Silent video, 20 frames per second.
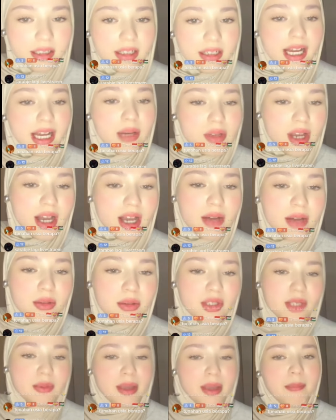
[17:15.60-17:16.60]
How
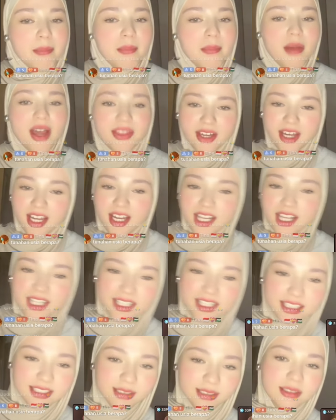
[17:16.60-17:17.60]
is my mother,
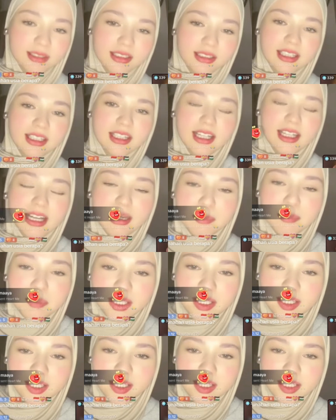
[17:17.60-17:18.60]

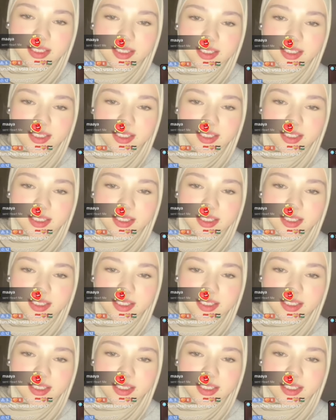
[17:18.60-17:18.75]
Abi?